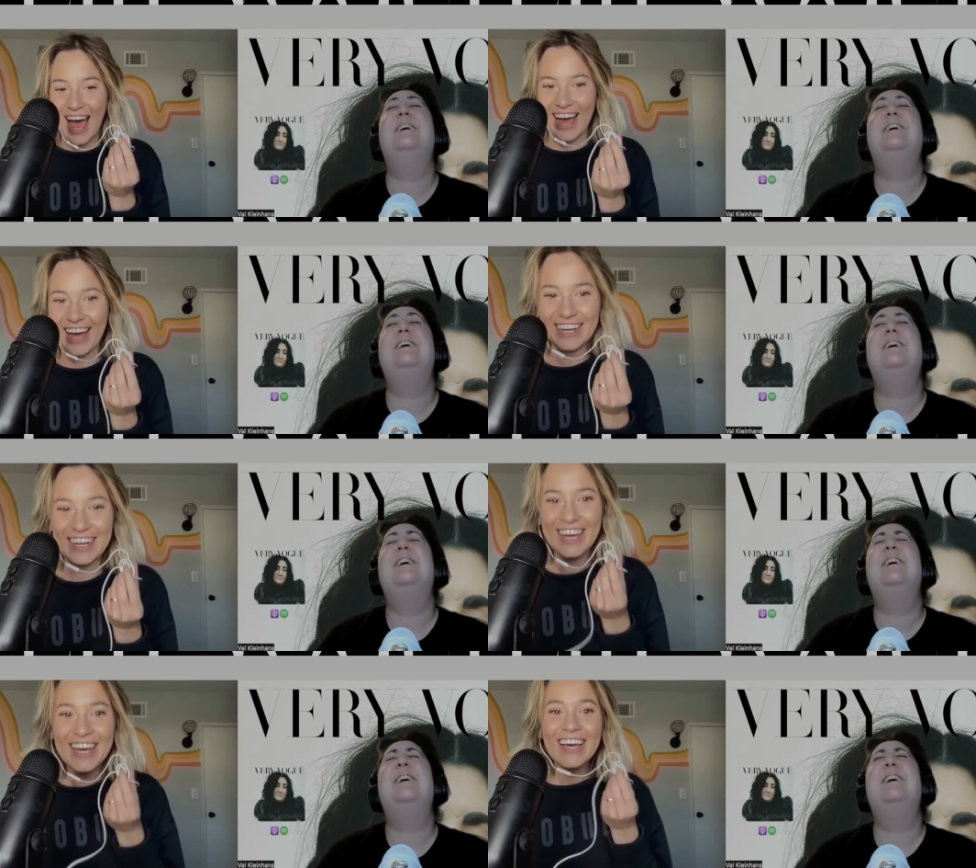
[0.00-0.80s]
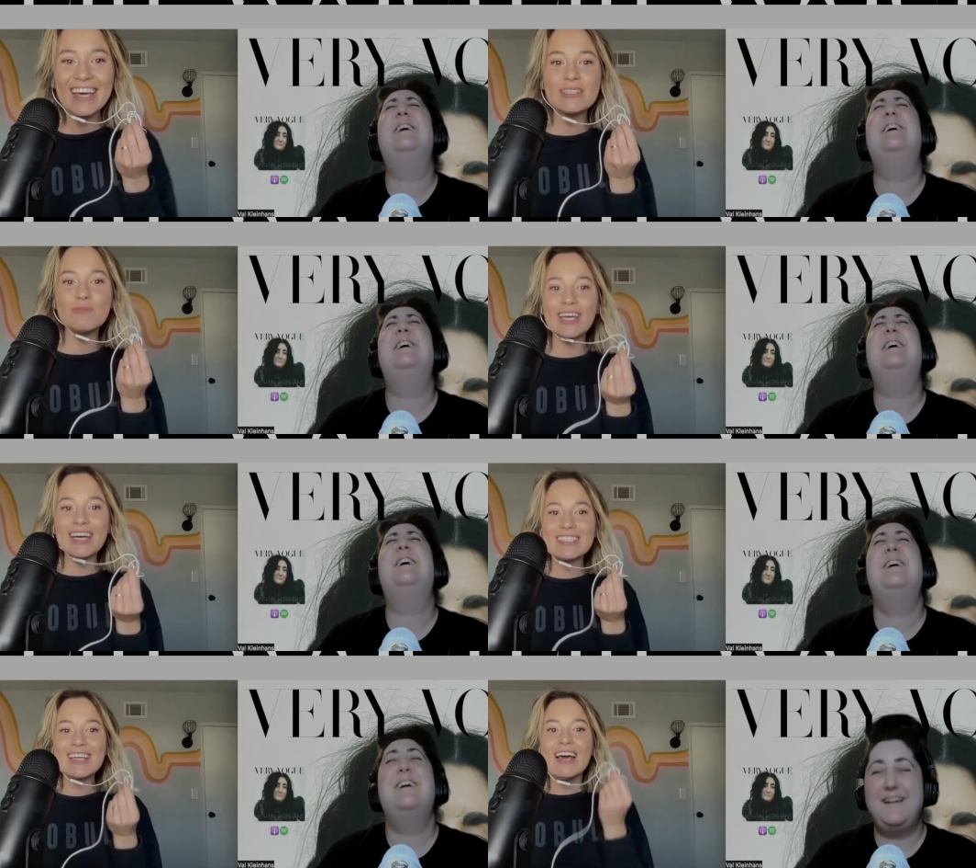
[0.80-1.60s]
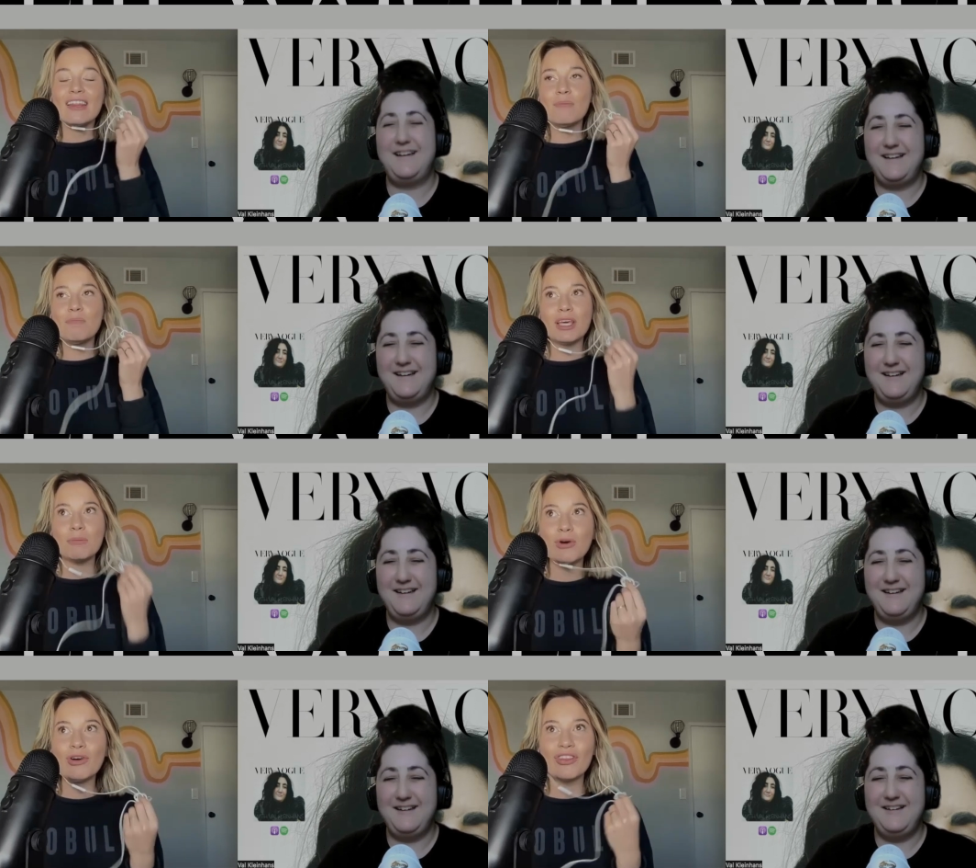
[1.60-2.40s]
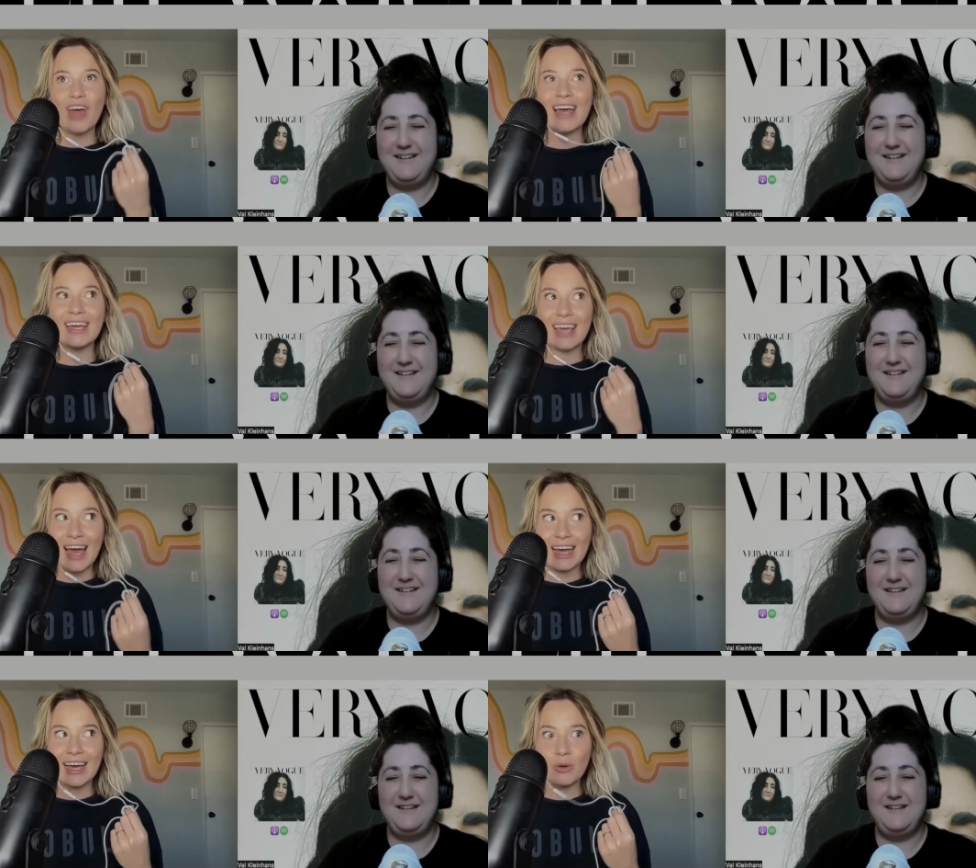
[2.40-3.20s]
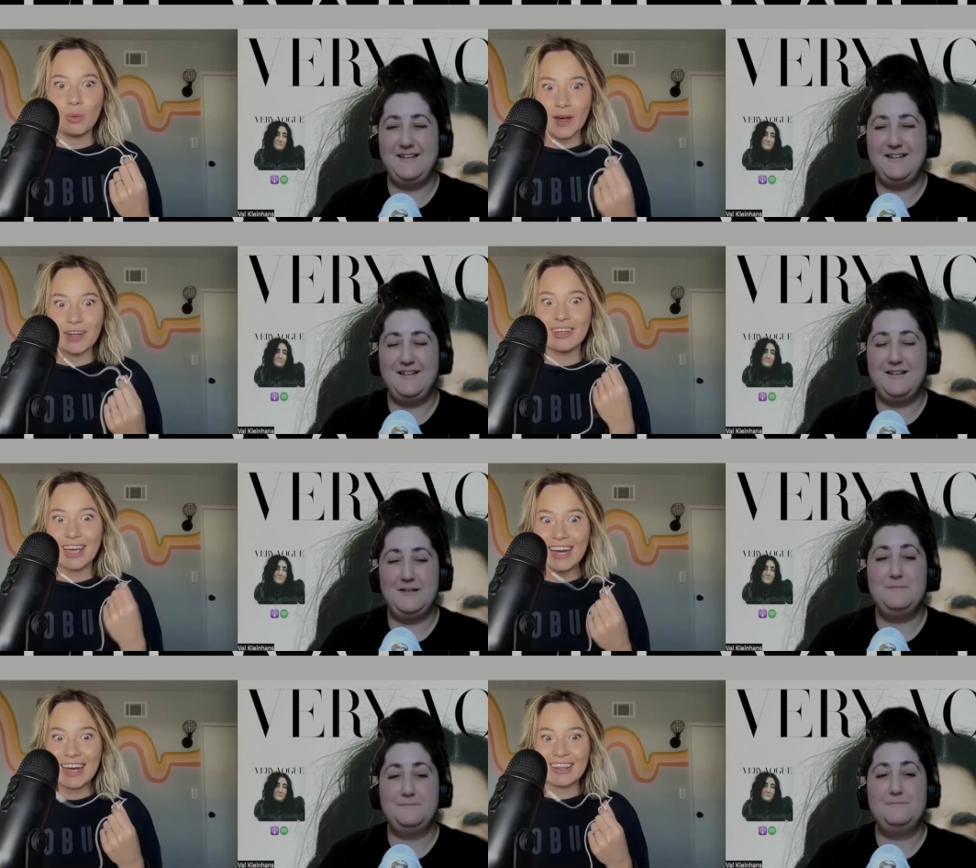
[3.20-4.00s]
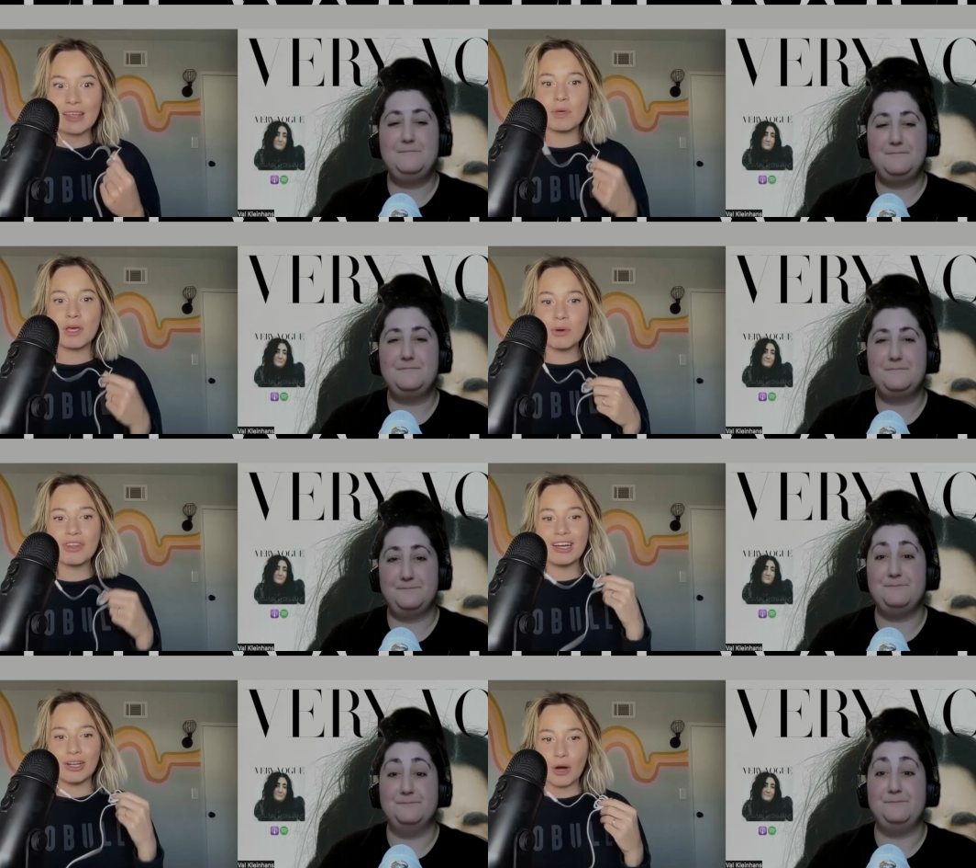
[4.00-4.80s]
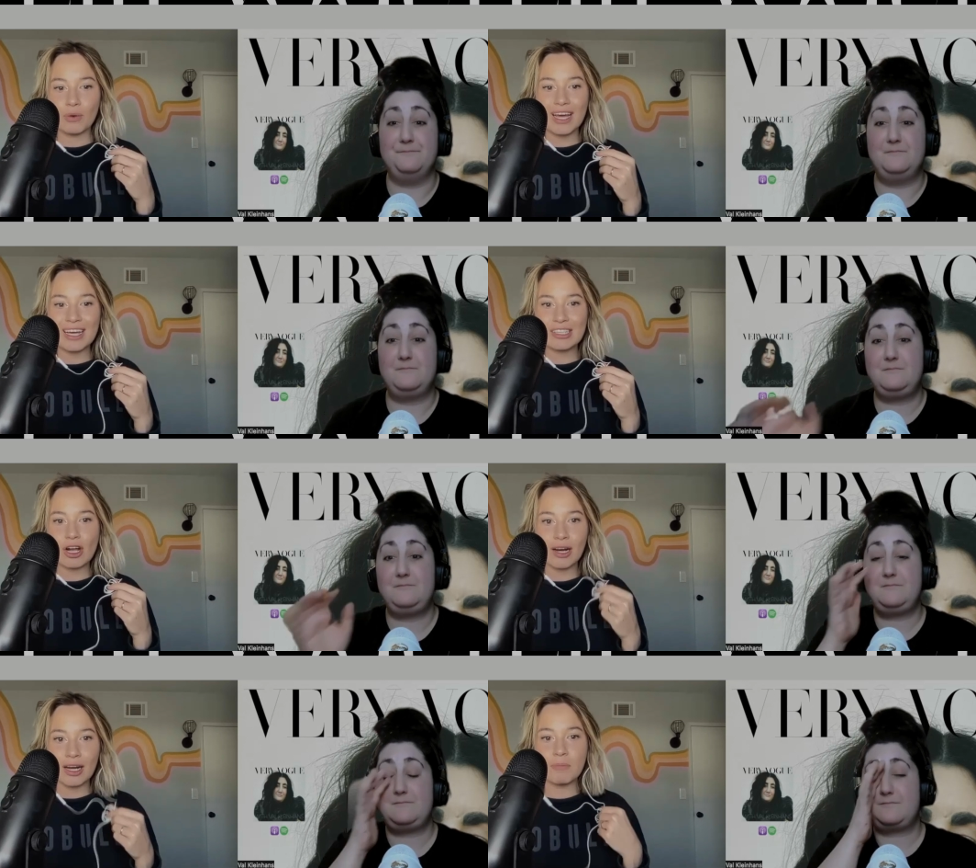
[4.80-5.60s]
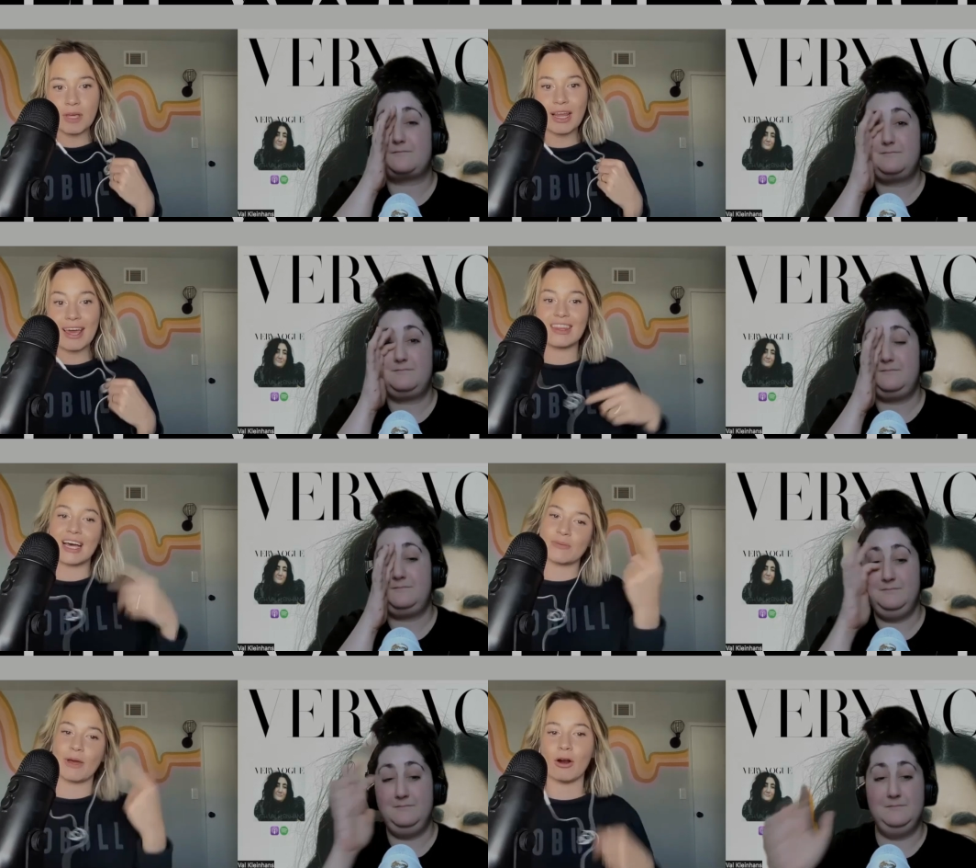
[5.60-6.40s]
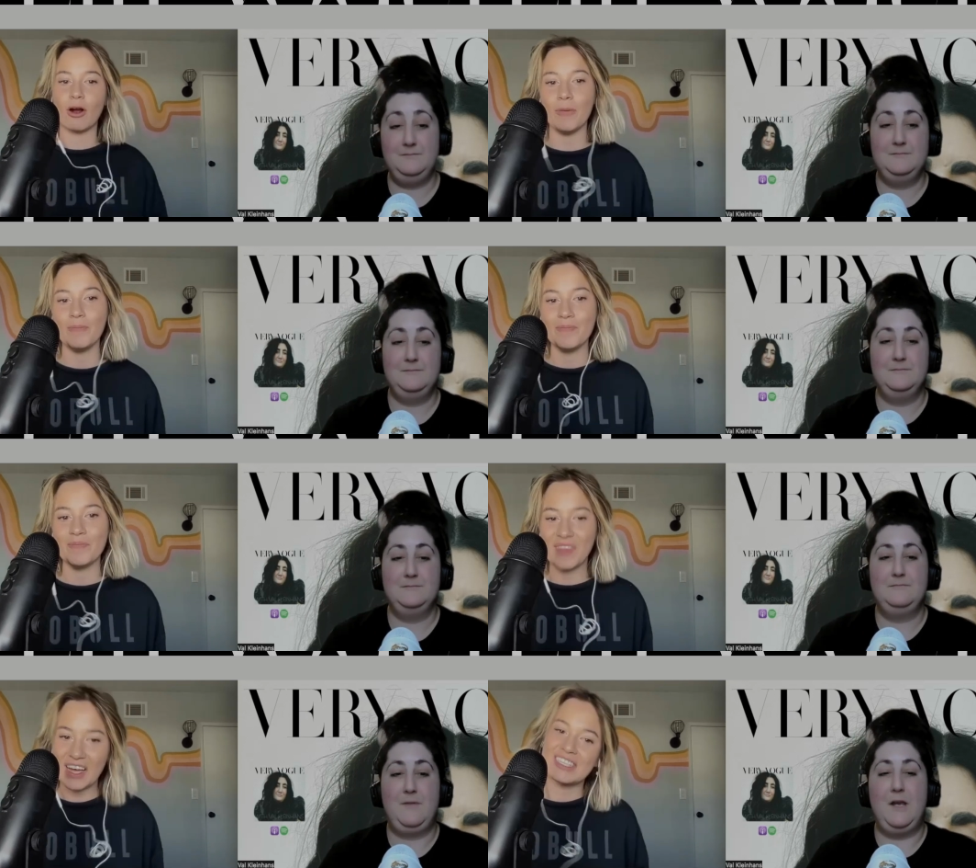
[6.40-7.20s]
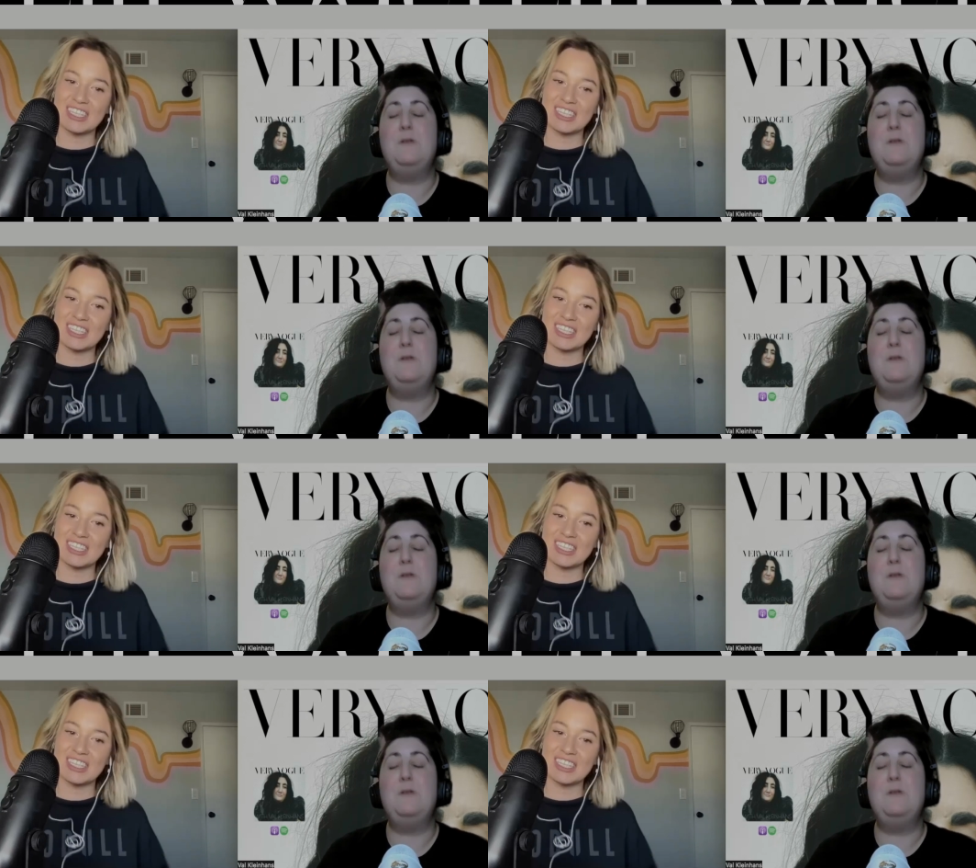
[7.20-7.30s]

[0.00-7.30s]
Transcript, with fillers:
Speaker 1: that is because the people that get it will get it. The people that mm. notice are going to be like, that's my girl. That's